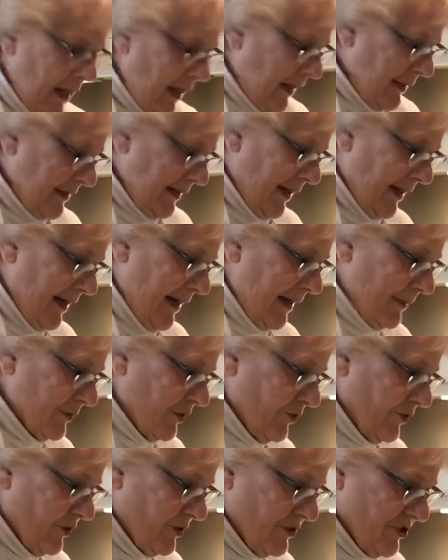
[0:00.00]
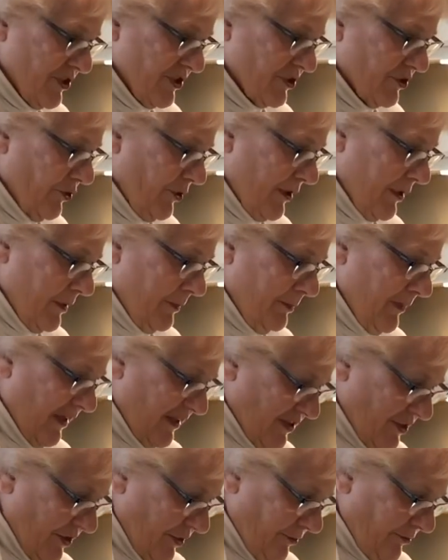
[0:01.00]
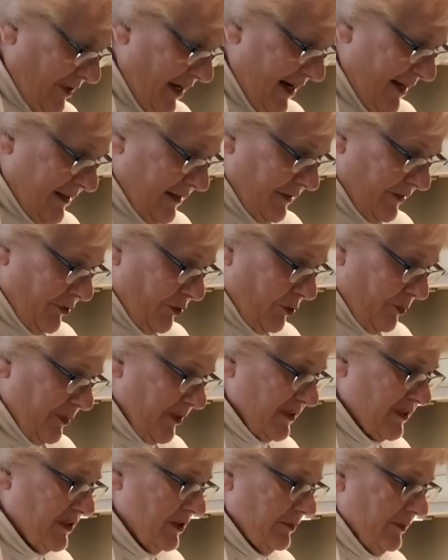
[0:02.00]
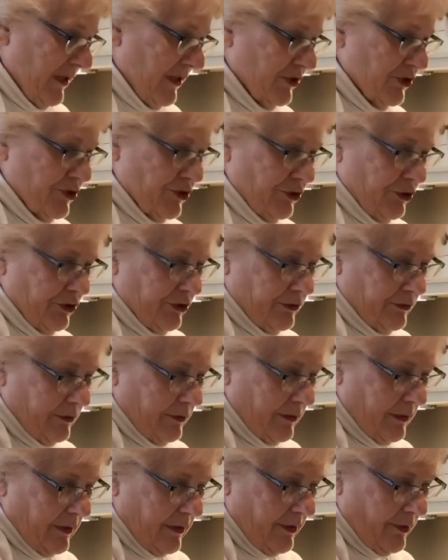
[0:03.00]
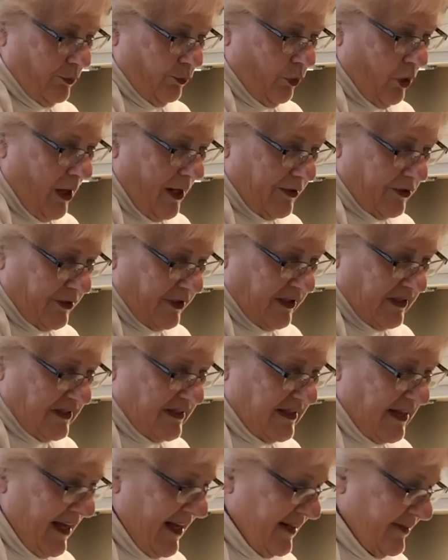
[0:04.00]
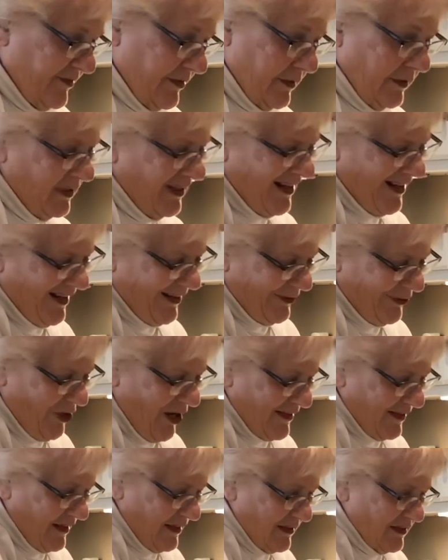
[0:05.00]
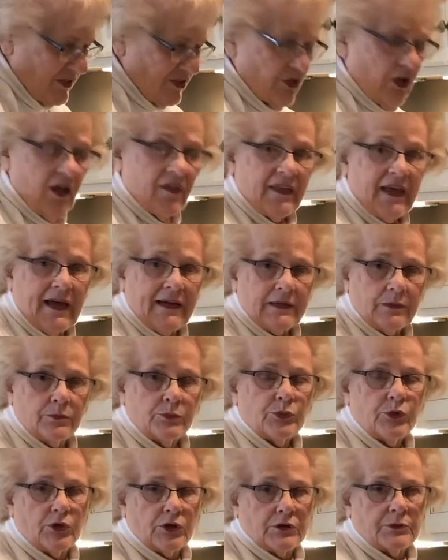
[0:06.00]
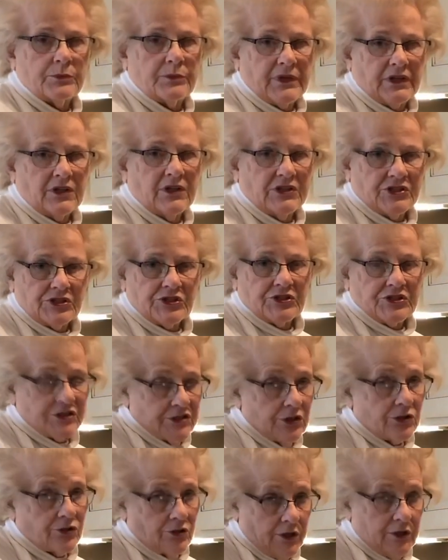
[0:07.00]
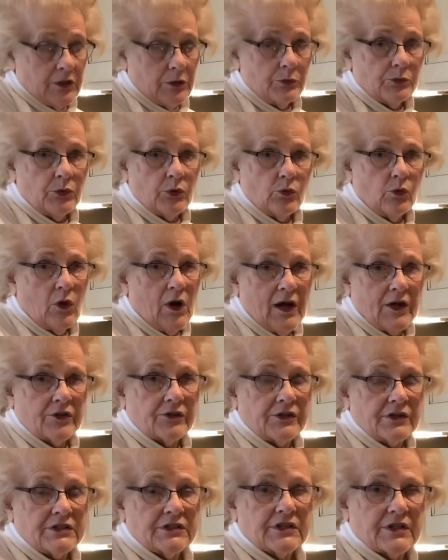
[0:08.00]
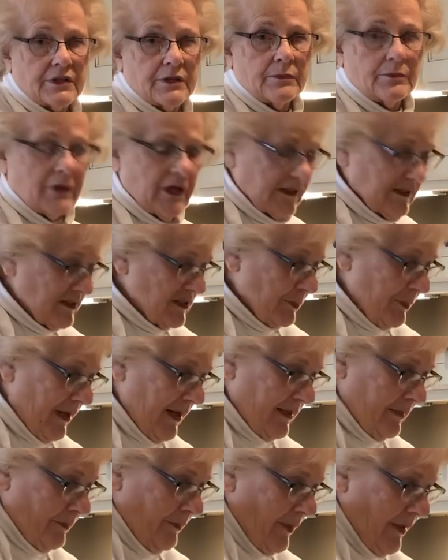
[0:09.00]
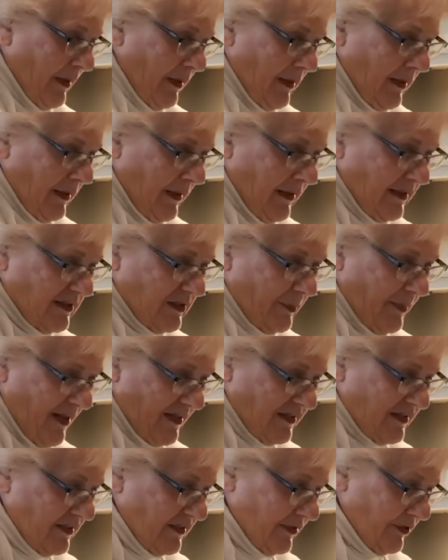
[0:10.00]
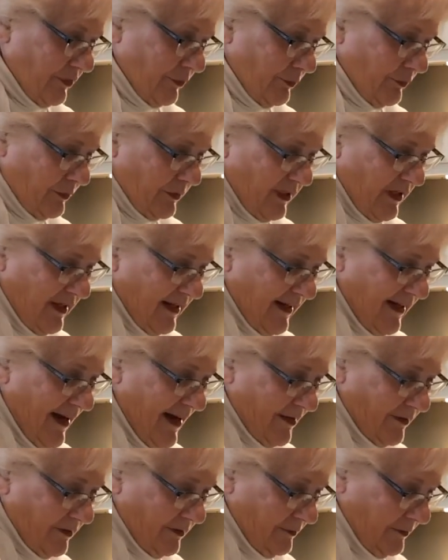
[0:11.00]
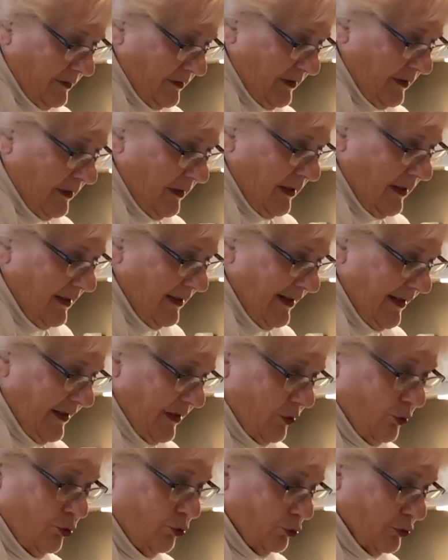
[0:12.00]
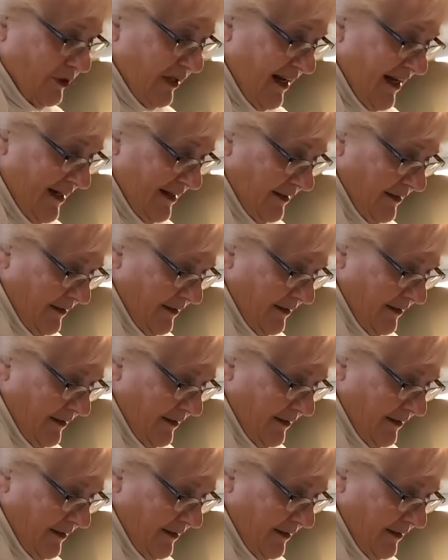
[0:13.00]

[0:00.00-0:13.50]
Now I'm just going to mix it around a little bit to make sure the water gets out of it. Not that it's all that important because you're still going to put water into the mix, but it's best to get it out and let it cool down.